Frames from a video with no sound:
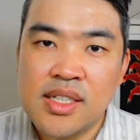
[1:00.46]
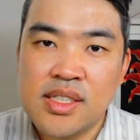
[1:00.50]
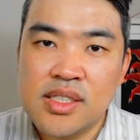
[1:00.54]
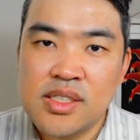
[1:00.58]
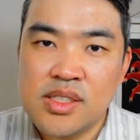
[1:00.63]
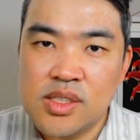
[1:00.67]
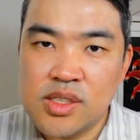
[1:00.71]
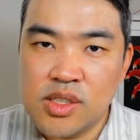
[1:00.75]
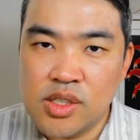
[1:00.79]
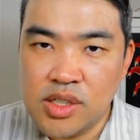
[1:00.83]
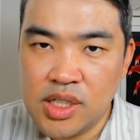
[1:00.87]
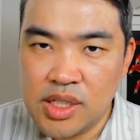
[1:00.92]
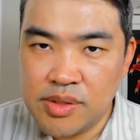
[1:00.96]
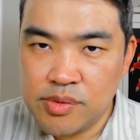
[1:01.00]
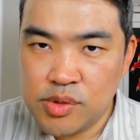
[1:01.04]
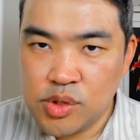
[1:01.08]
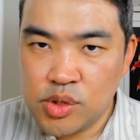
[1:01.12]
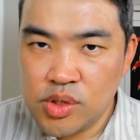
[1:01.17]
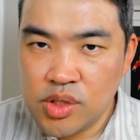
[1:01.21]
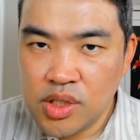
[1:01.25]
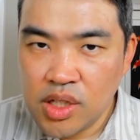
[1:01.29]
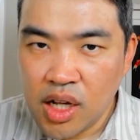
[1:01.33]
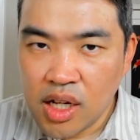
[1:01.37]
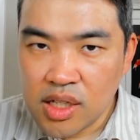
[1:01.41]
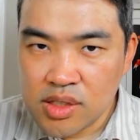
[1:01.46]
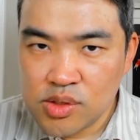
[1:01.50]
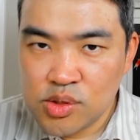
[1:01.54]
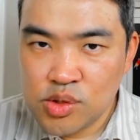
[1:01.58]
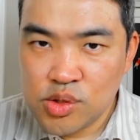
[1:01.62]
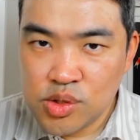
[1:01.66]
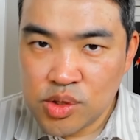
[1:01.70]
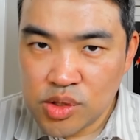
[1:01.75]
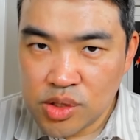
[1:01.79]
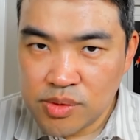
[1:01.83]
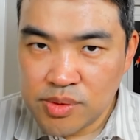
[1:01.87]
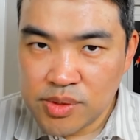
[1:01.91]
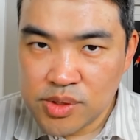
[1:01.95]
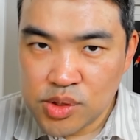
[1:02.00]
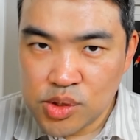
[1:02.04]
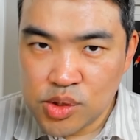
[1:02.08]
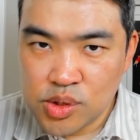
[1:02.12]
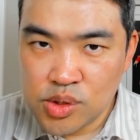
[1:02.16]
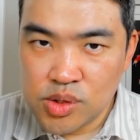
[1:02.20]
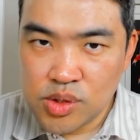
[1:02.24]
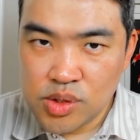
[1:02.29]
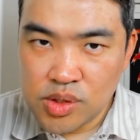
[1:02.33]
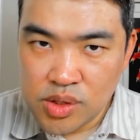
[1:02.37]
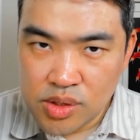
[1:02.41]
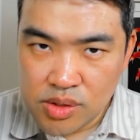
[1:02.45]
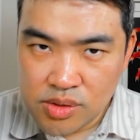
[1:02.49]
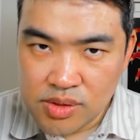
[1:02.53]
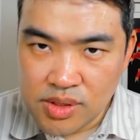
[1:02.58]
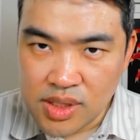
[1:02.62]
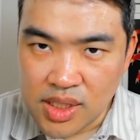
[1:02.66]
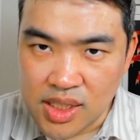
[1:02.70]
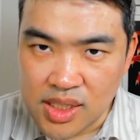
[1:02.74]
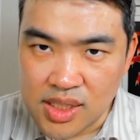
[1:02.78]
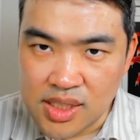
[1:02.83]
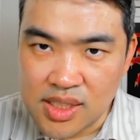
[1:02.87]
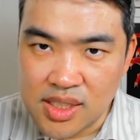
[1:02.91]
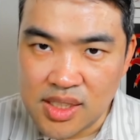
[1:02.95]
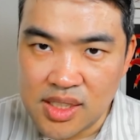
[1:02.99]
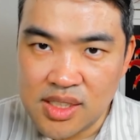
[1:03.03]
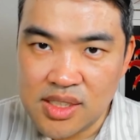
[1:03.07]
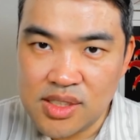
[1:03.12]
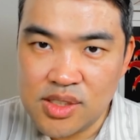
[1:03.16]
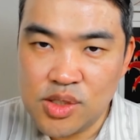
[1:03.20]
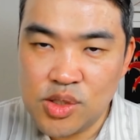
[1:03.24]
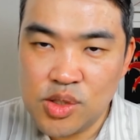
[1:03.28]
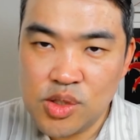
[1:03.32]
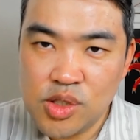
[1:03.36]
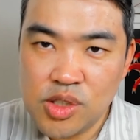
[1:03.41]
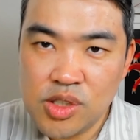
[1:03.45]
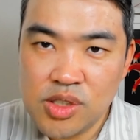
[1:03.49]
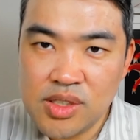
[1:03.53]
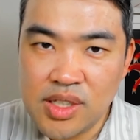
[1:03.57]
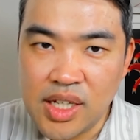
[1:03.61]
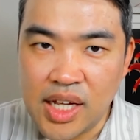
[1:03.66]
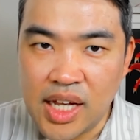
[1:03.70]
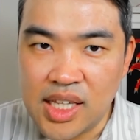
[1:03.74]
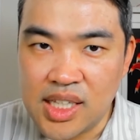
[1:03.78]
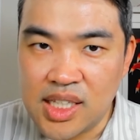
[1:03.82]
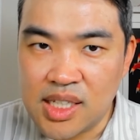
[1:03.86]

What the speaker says: So if you're not sure what you're doing, you could end